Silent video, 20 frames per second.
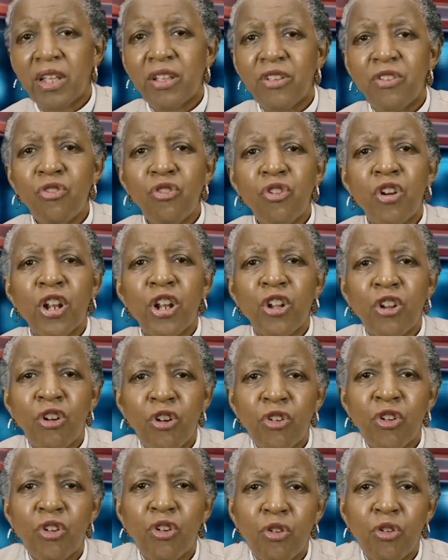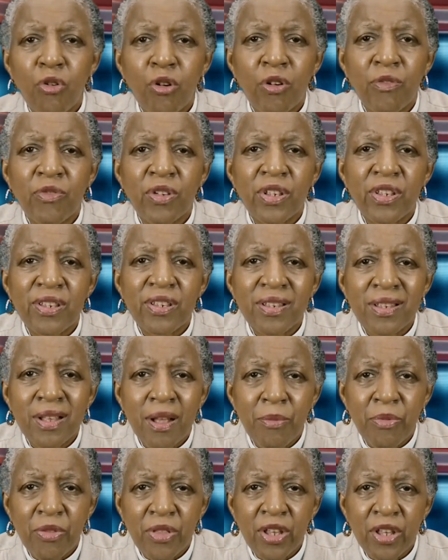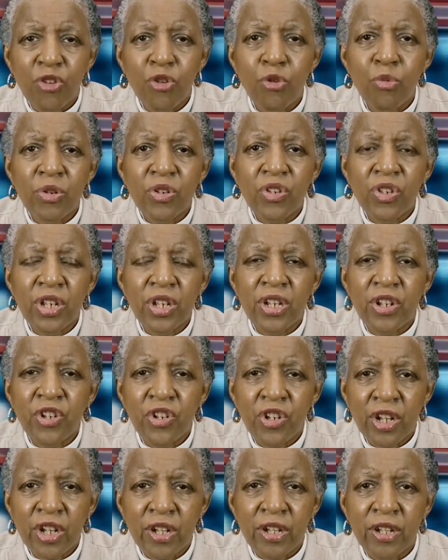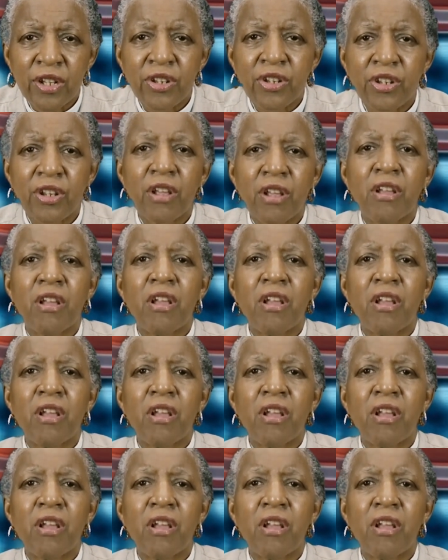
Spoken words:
You're going to go to court for something. You will see a judge